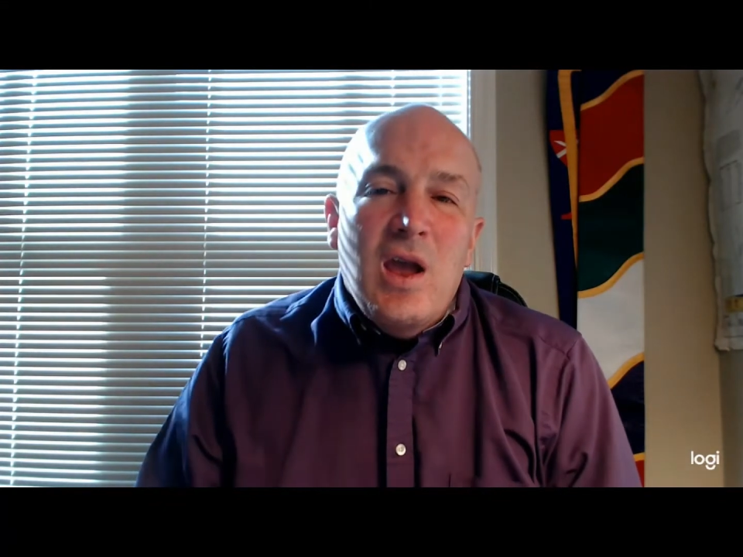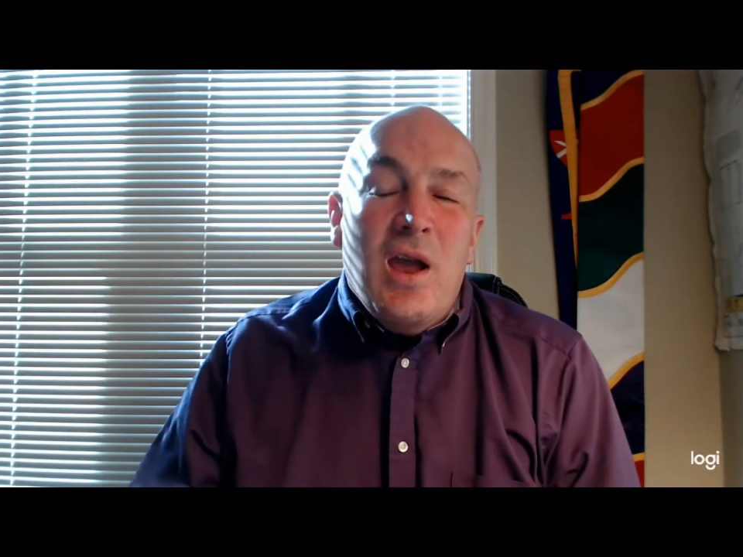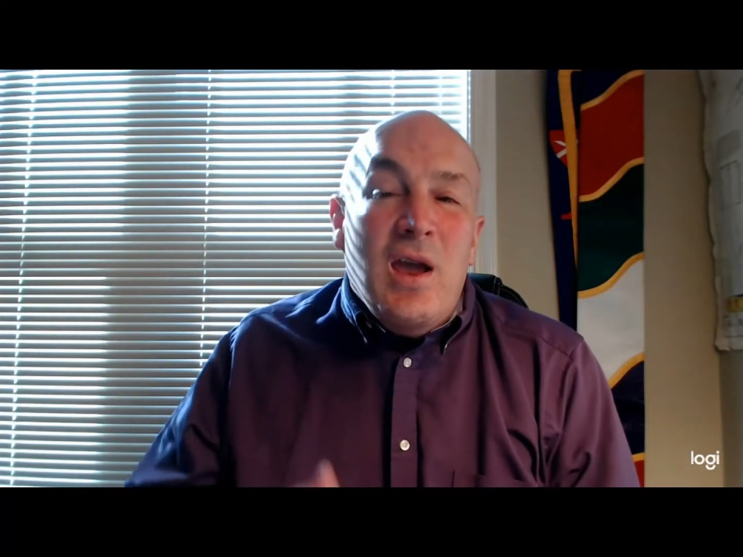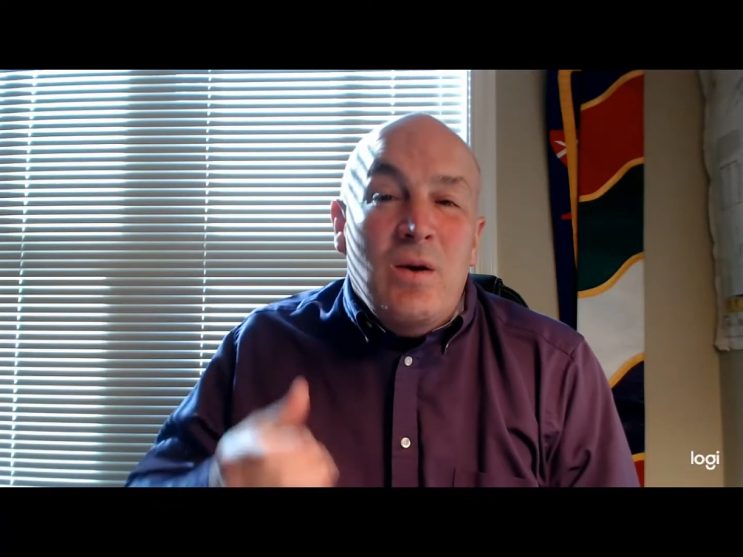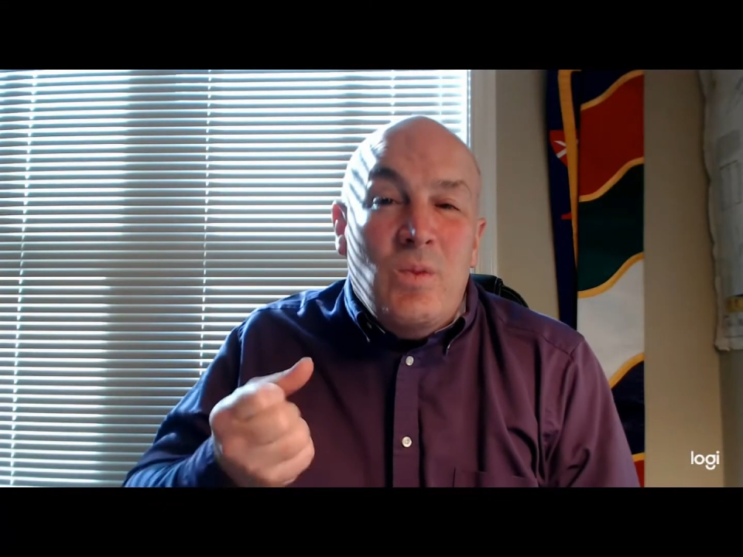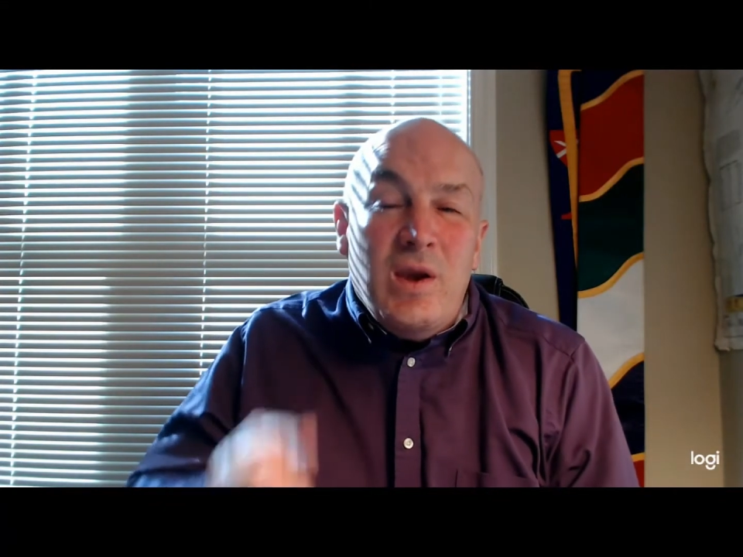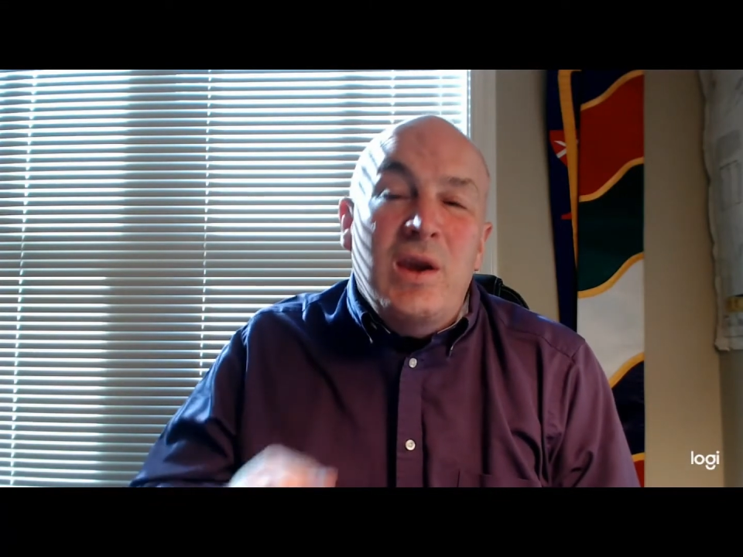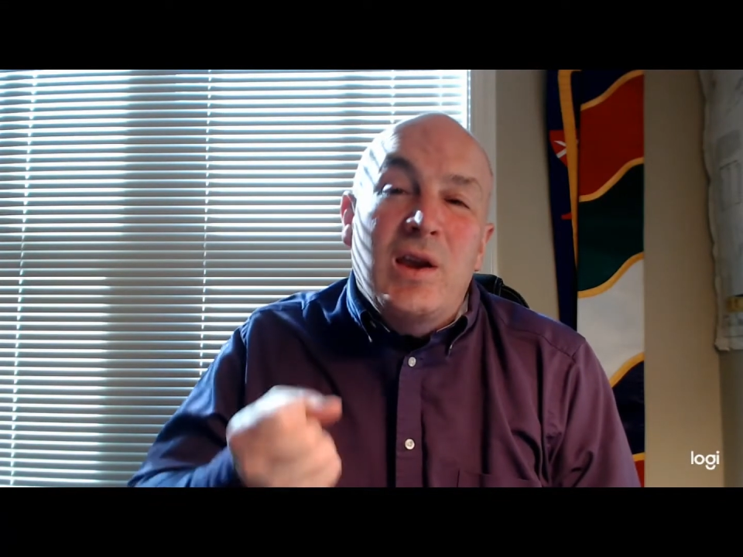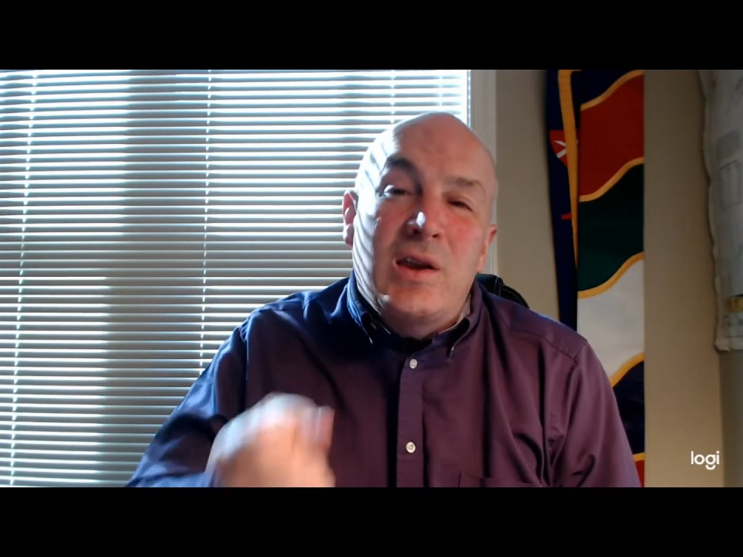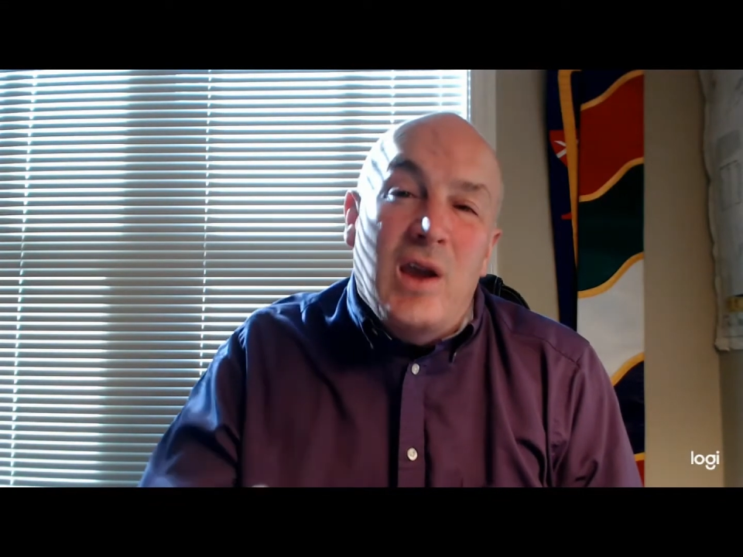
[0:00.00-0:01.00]
and
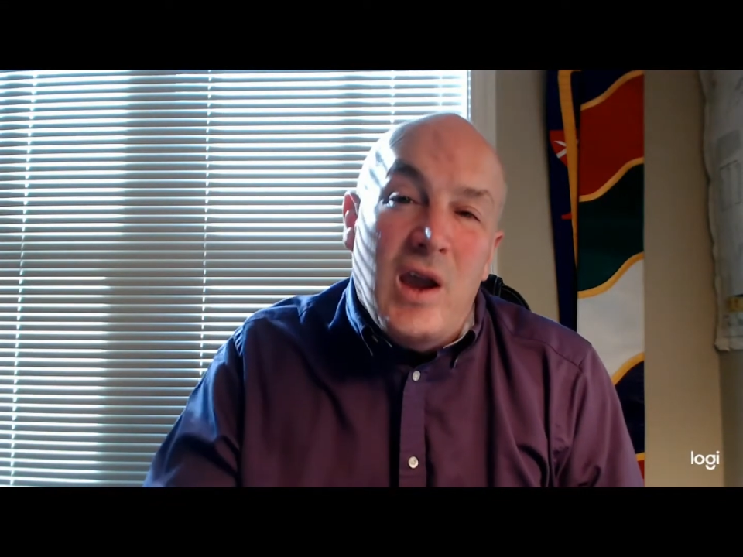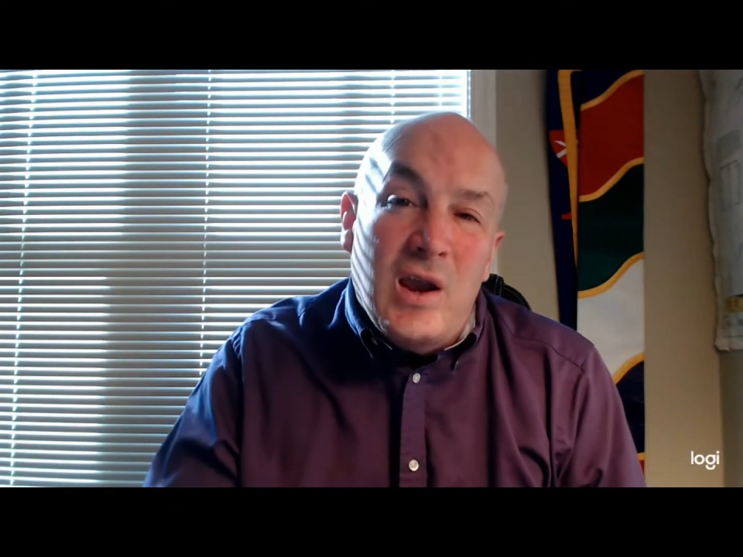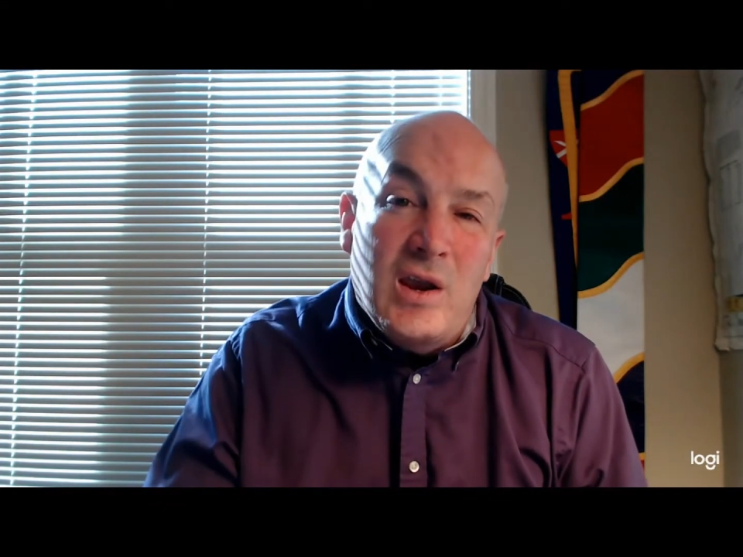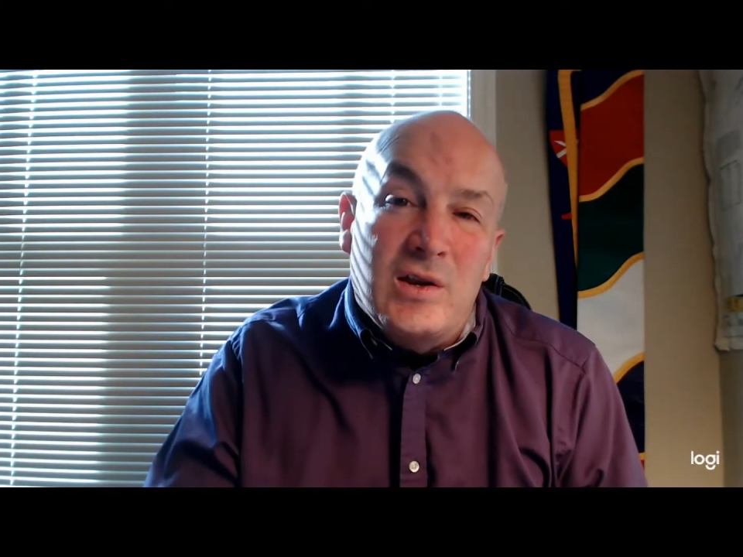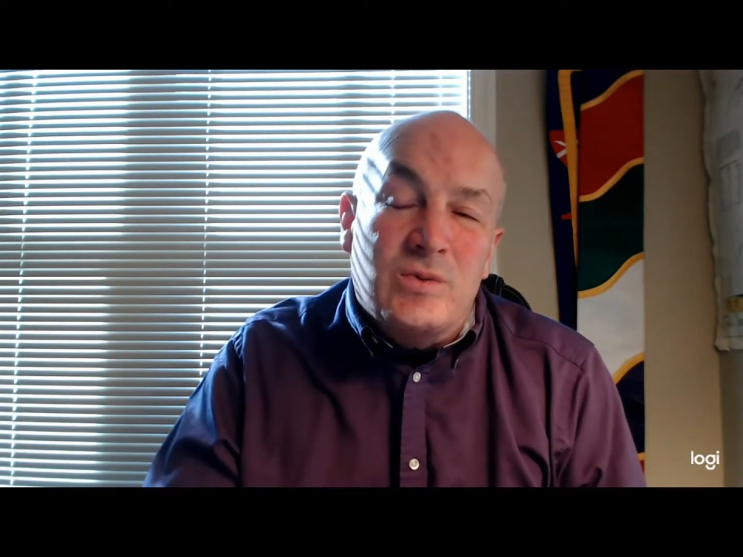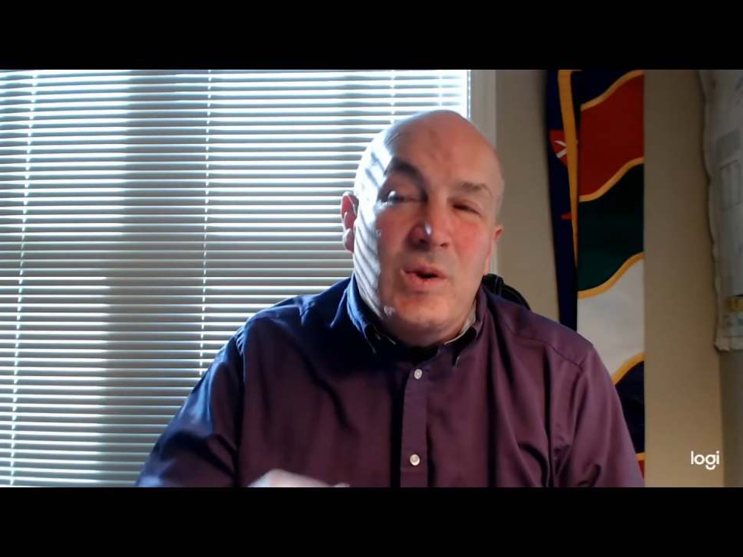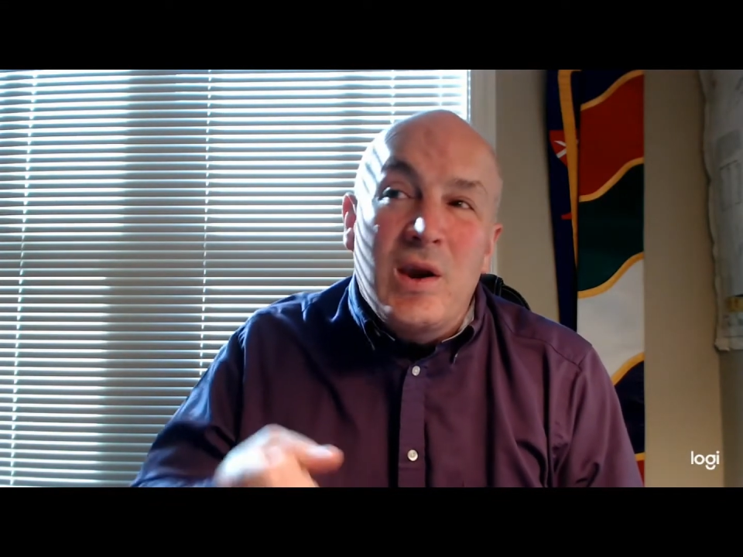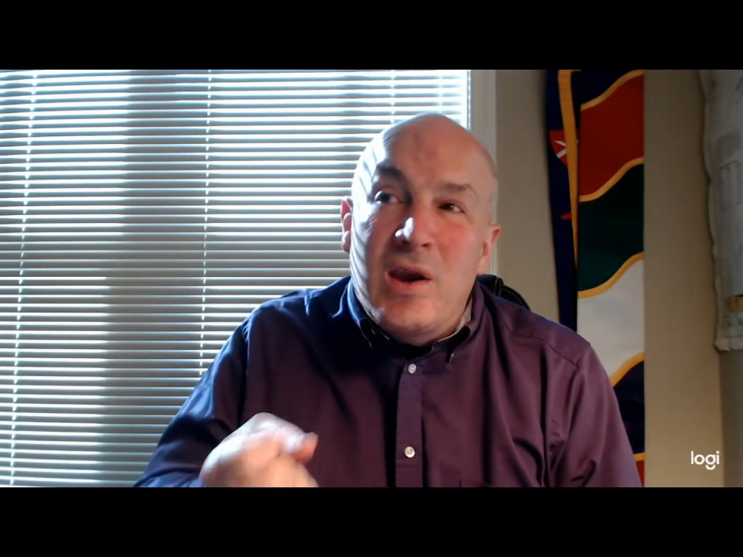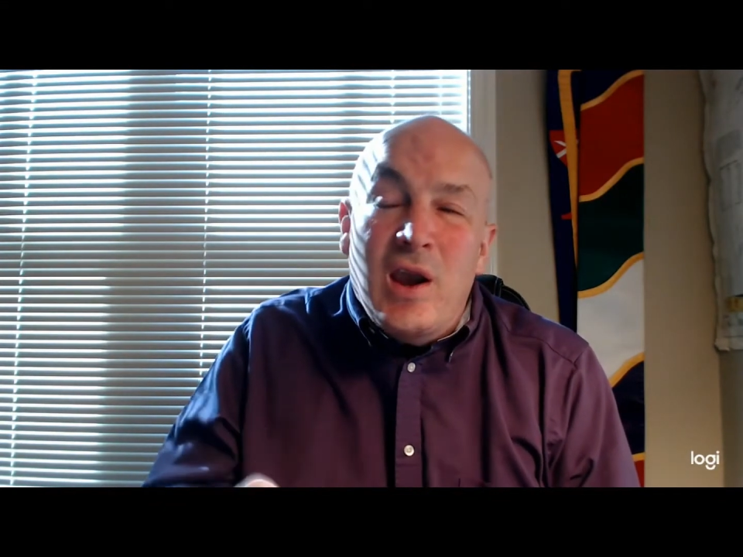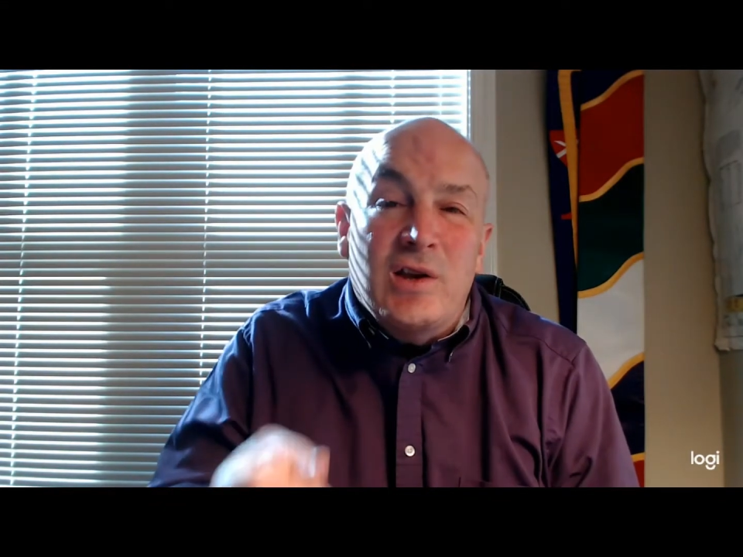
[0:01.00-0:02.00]

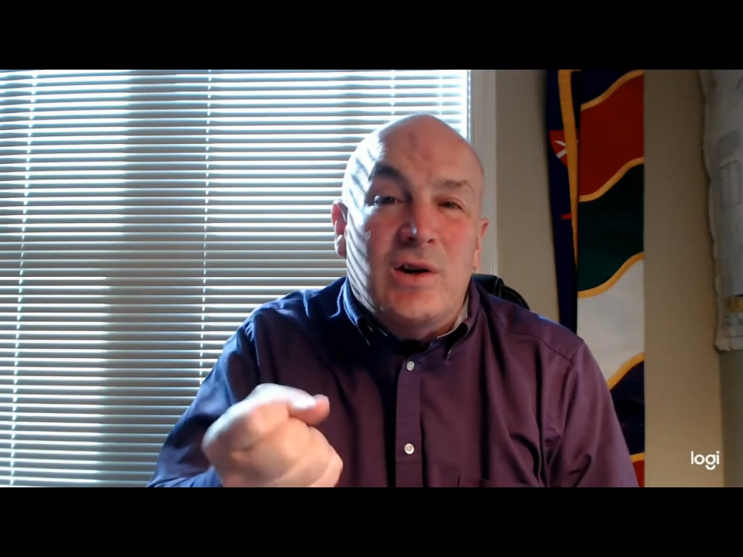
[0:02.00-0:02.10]
re-engage